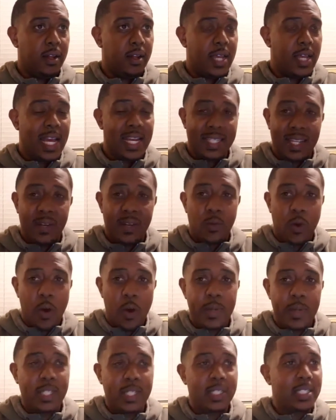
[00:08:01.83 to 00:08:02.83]
As in
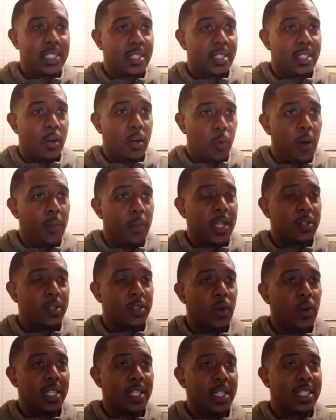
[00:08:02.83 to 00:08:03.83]
Romans Romans
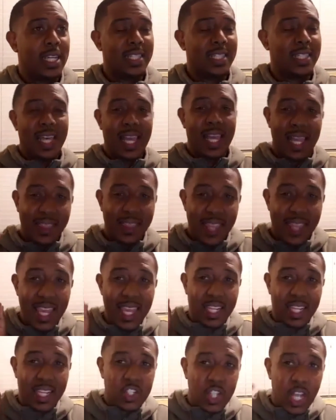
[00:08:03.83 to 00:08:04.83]
1 says that they
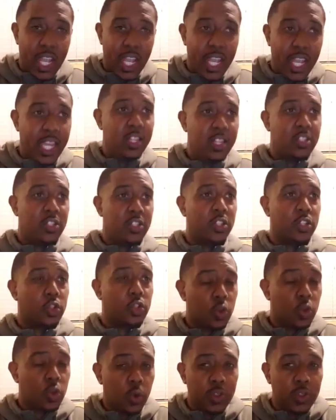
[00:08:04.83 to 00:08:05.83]
exchange the
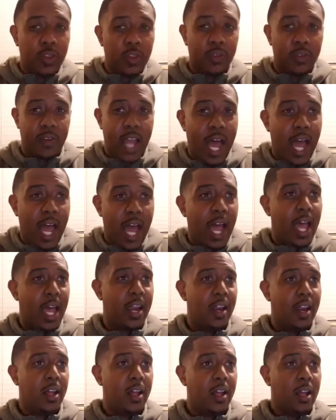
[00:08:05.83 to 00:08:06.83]
truth of
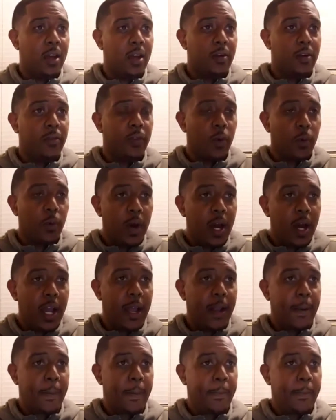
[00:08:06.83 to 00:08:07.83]
God for what?